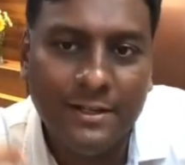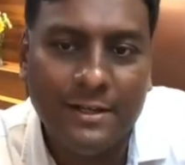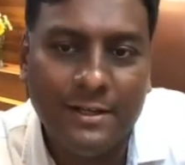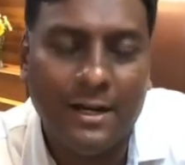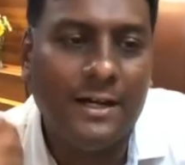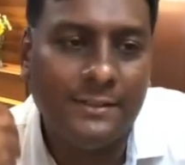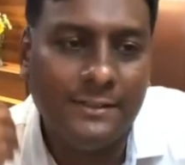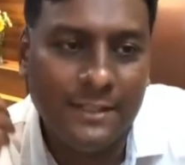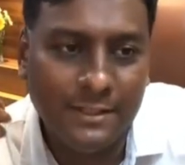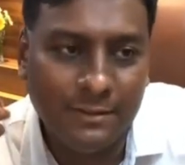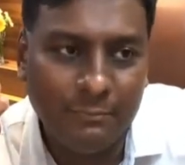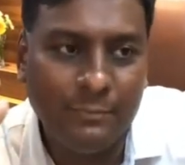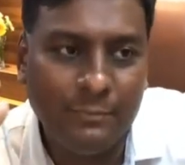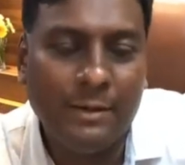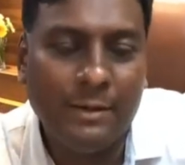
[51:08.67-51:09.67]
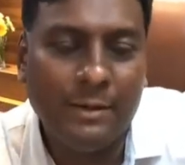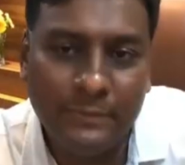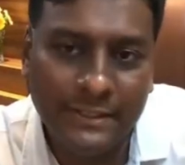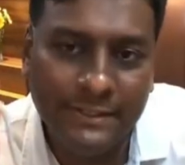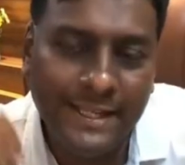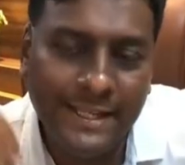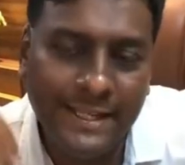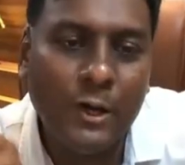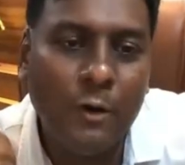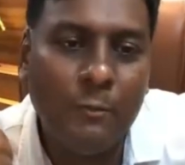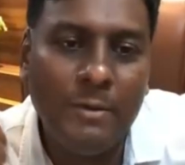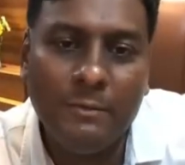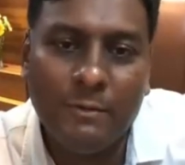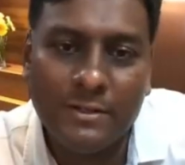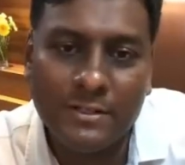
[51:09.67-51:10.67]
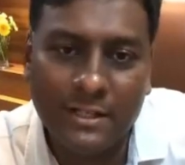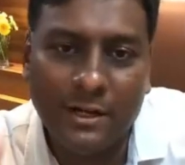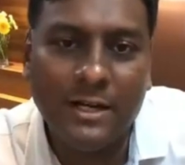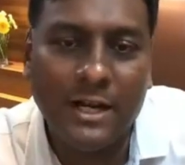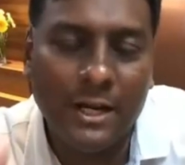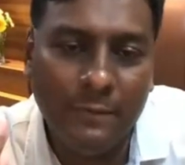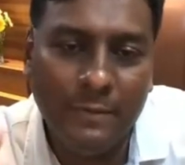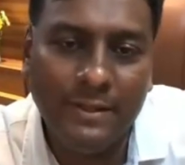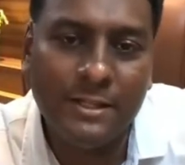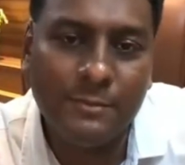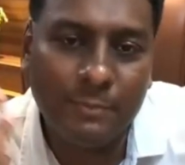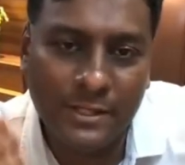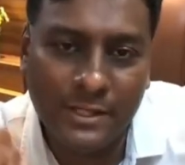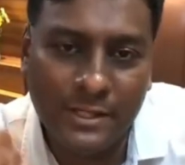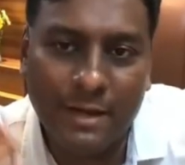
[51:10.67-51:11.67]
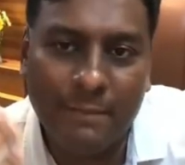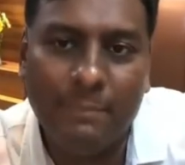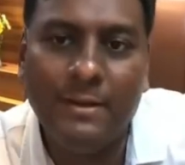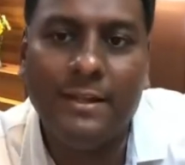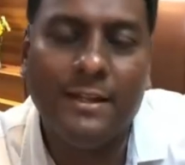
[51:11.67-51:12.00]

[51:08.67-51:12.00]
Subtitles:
The then government was not allowing this project to happen.